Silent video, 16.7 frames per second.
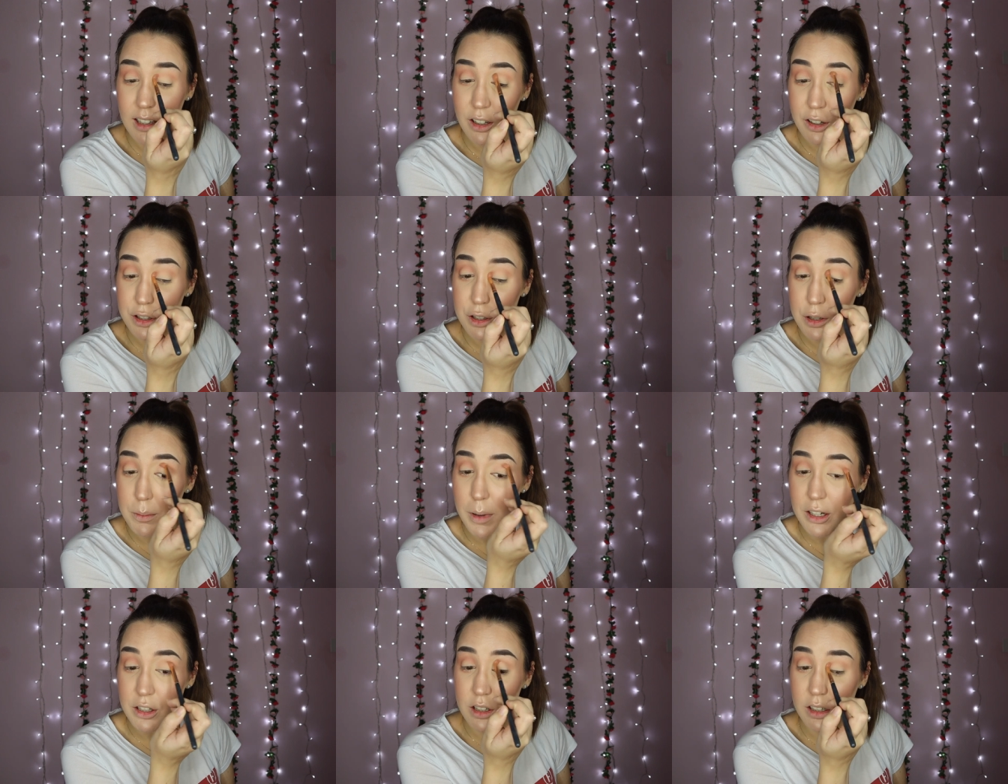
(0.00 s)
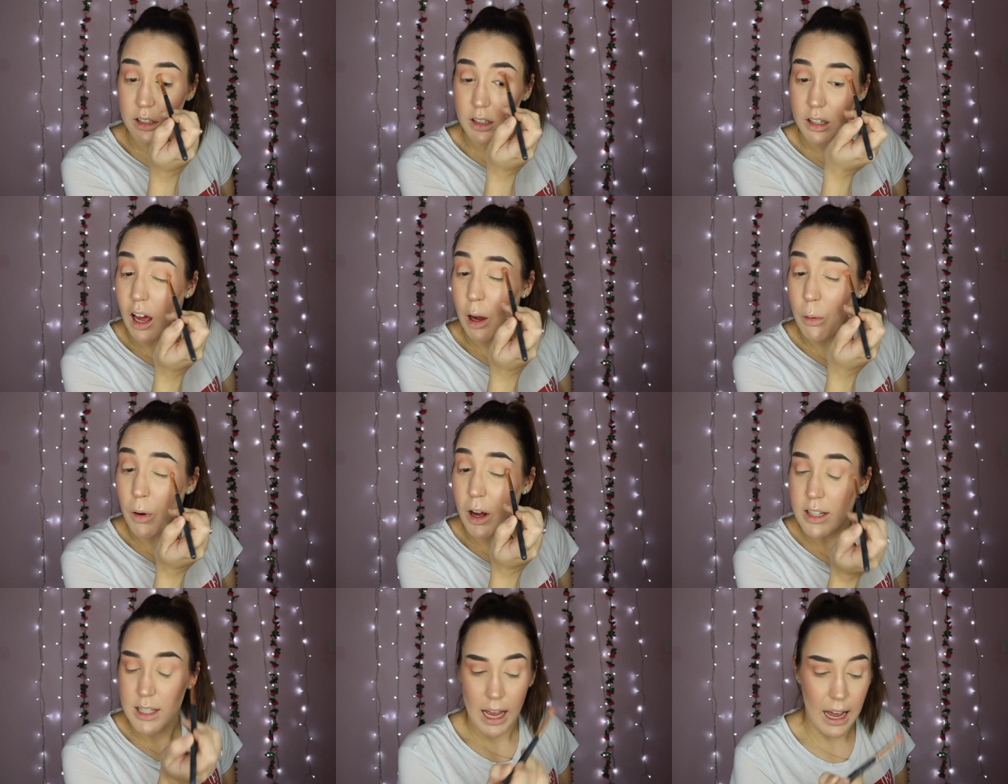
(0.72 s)
Could you imagine? I
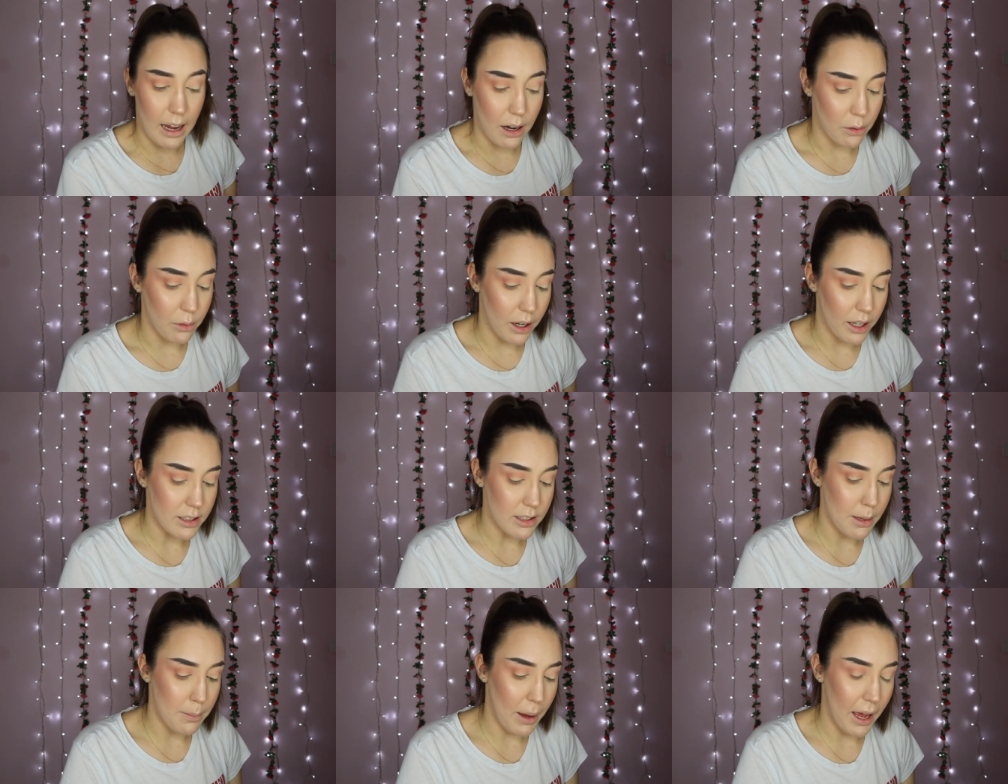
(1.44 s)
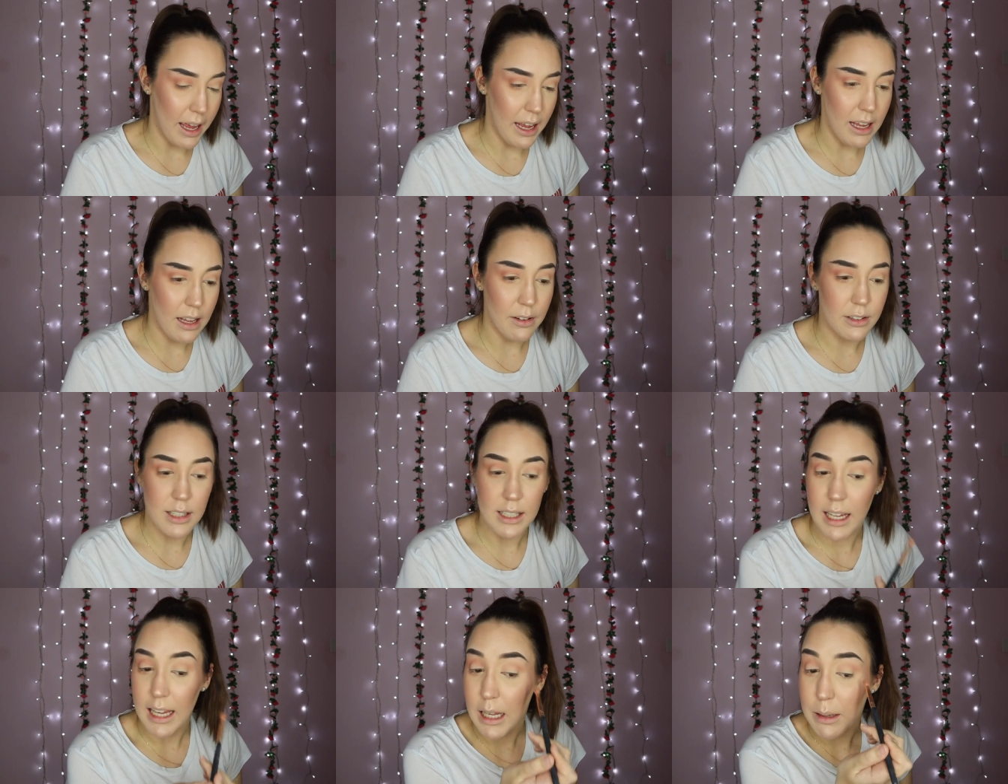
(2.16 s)
worked it out and to pay
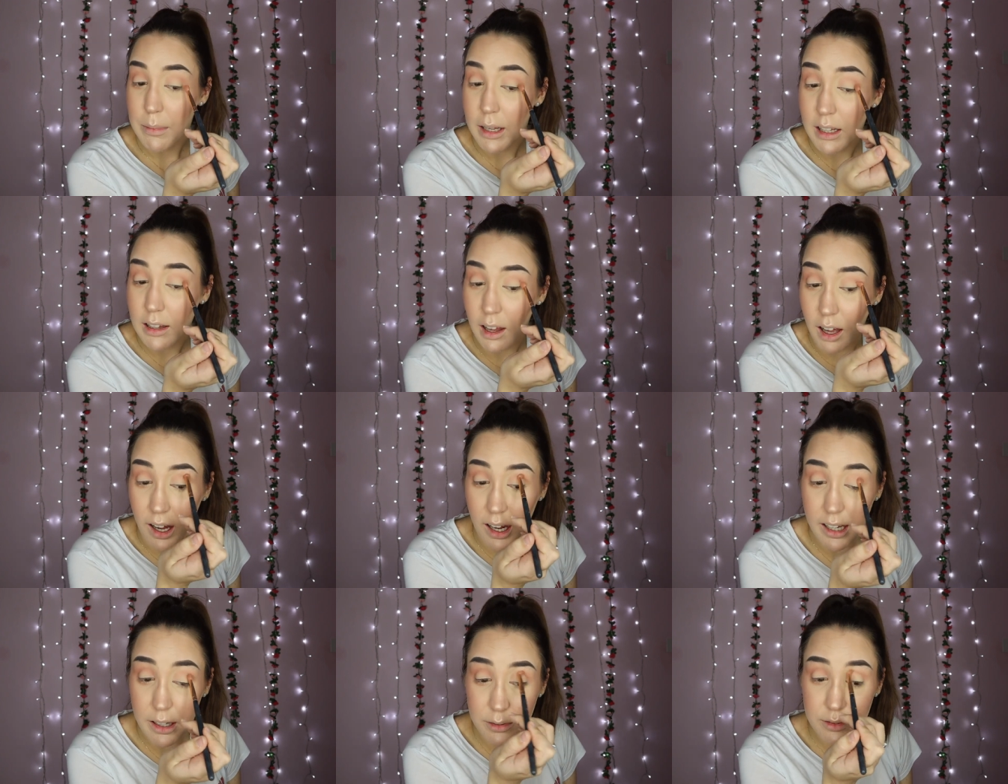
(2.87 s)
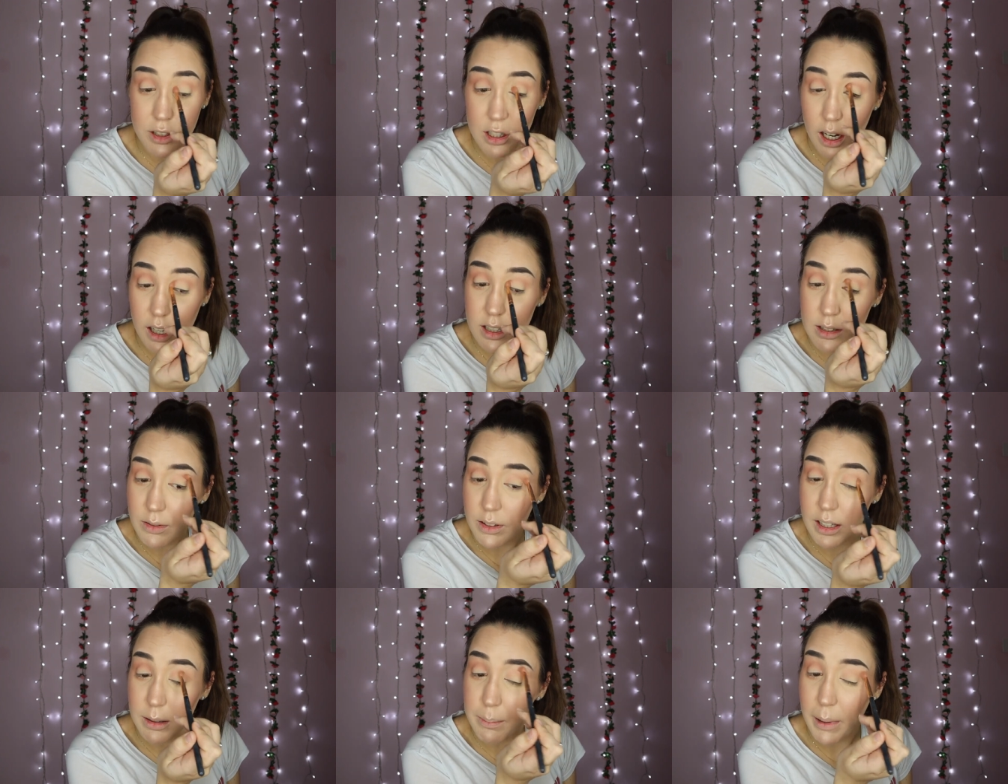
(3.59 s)
to keep me alive just
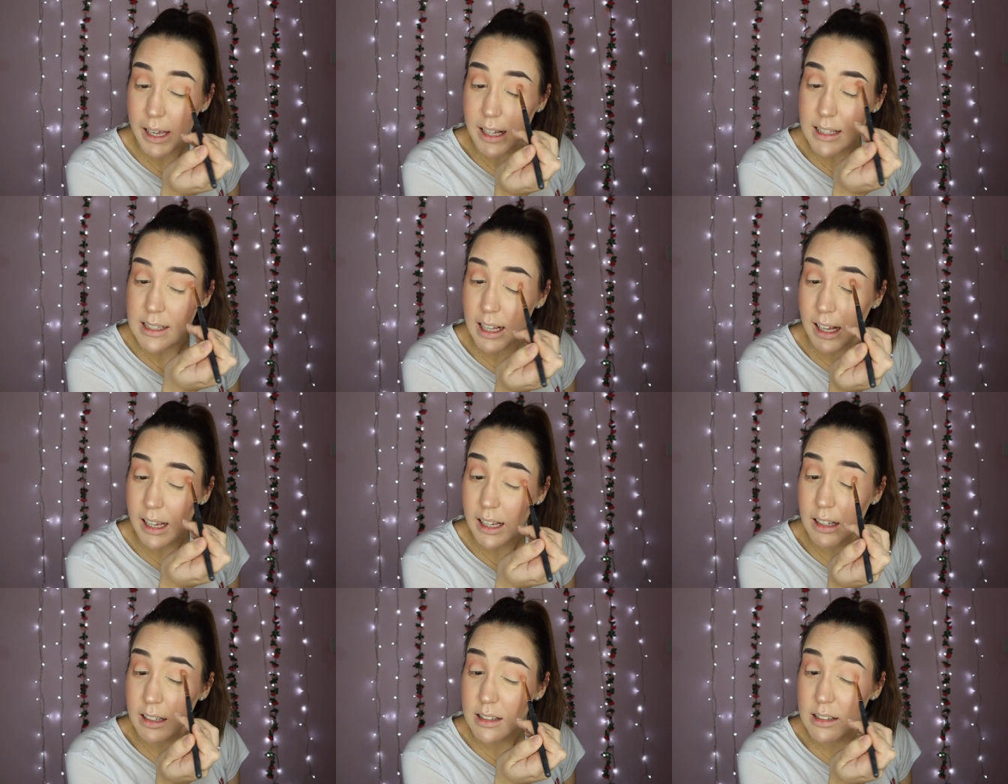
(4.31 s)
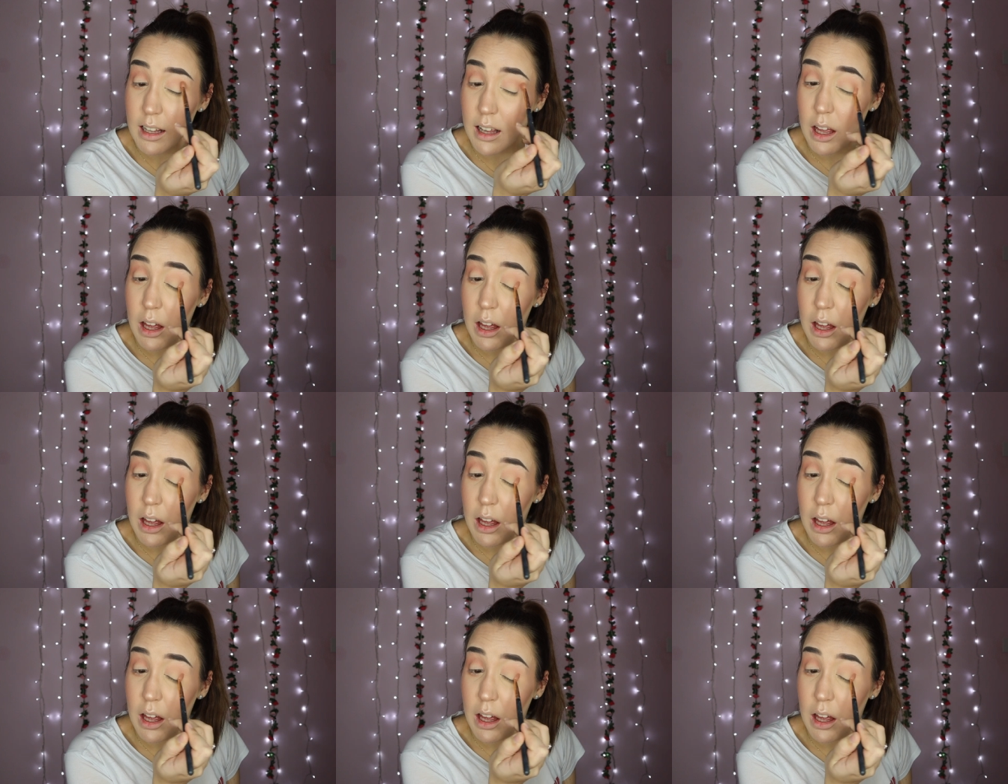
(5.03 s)
for the basics